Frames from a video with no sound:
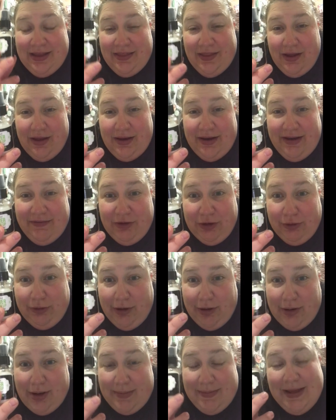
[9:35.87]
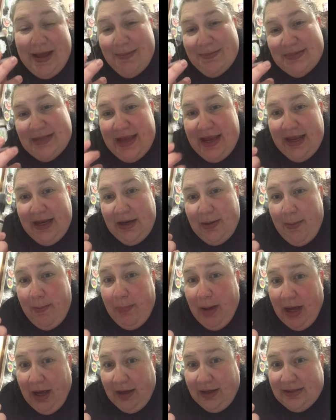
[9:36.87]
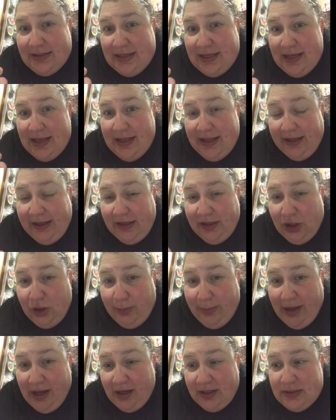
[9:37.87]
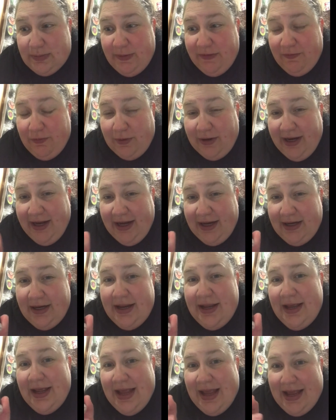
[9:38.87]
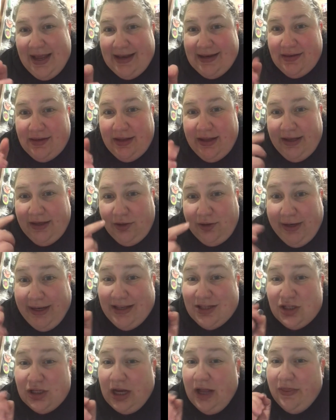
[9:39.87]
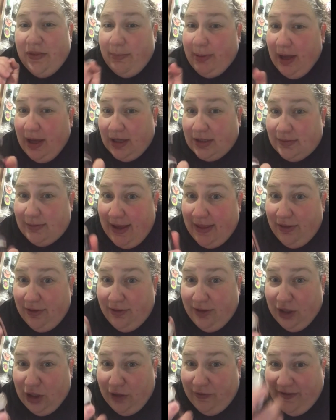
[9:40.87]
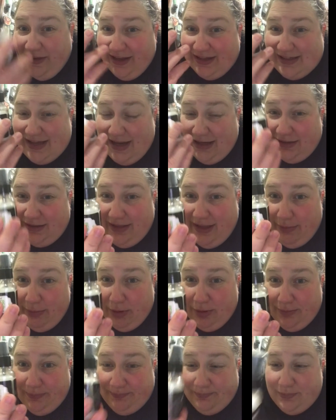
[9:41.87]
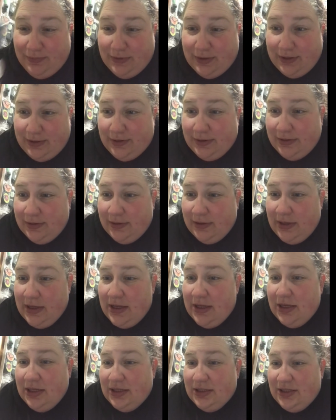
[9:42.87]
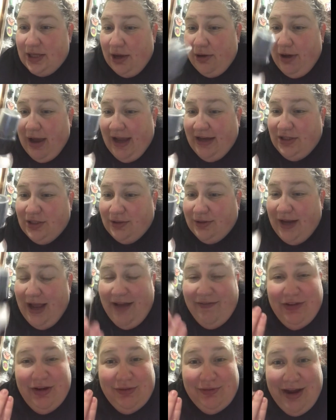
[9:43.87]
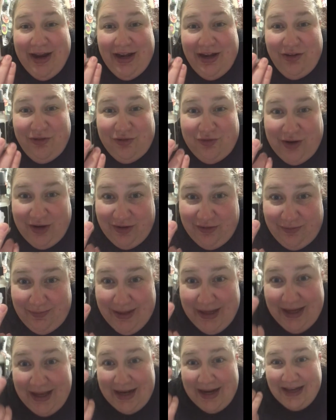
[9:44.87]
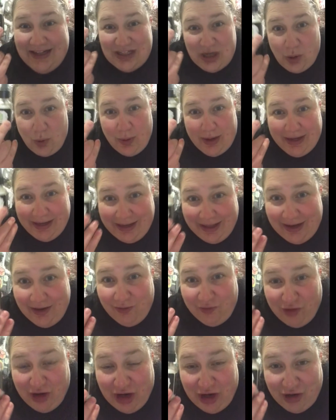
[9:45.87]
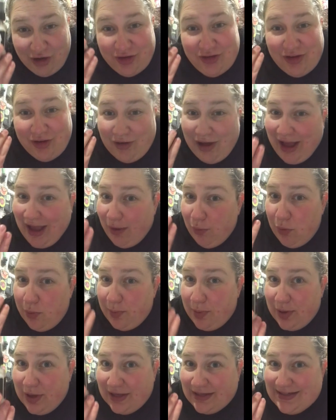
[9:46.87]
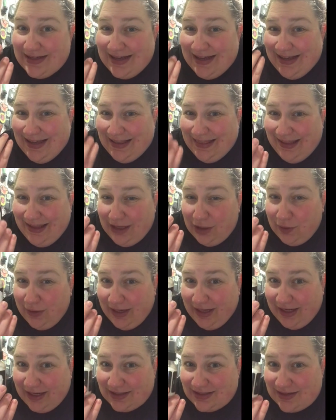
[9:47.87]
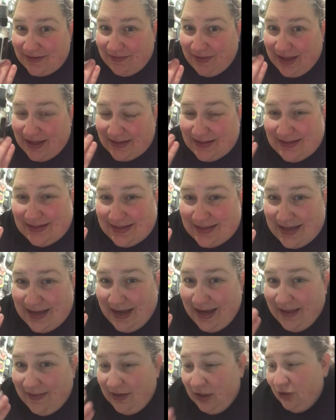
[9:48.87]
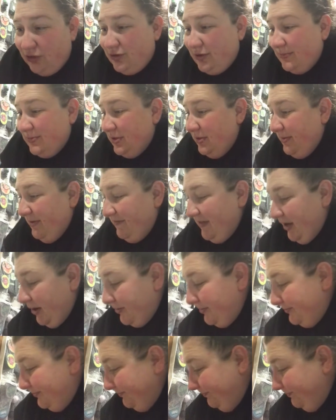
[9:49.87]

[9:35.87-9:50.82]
the Never Grow Up comes in box, like a little box beforehand, and the ingredients are on the box rather than on the exact label. So I don't have it right in front of me, and I don't want to get it wrong. So I will put the ingredients of this in the description of my video.